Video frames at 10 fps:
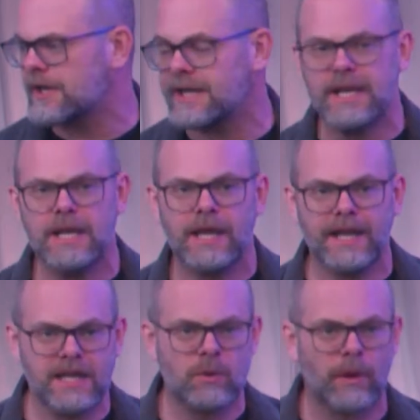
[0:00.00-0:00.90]
And
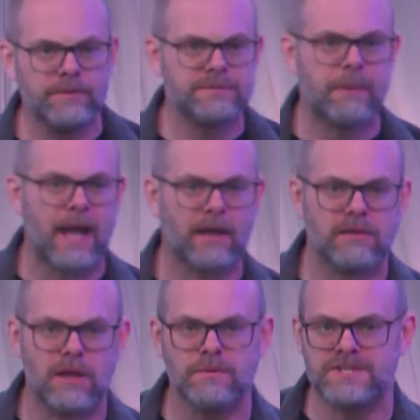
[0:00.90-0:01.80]
he quotes back
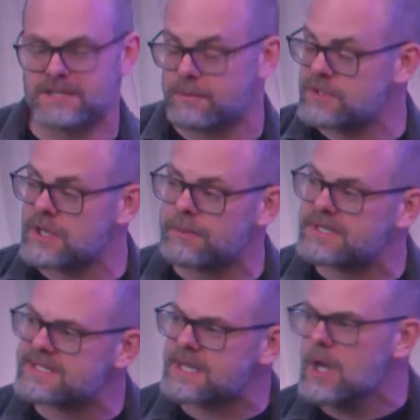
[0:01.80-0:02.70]
the Old Testament to them. He
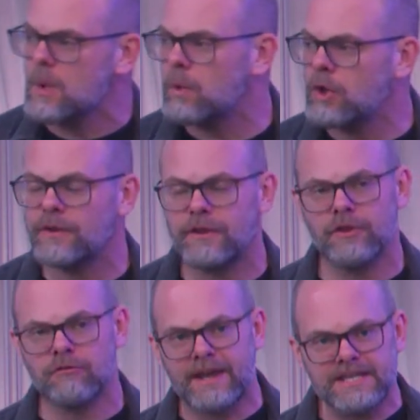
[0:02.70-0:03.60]
says, well, look, the
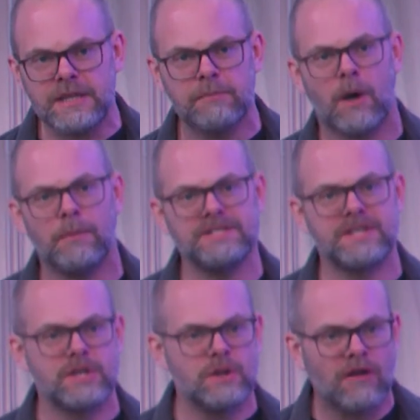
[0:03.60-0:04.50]
greatest commandment is
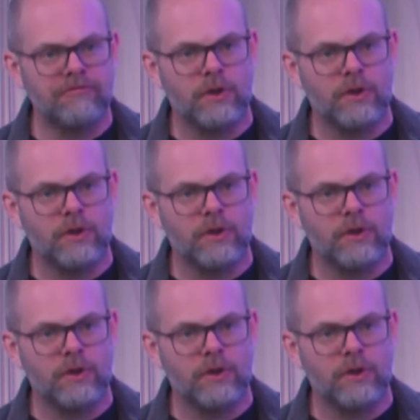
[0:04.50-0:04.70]
that you love the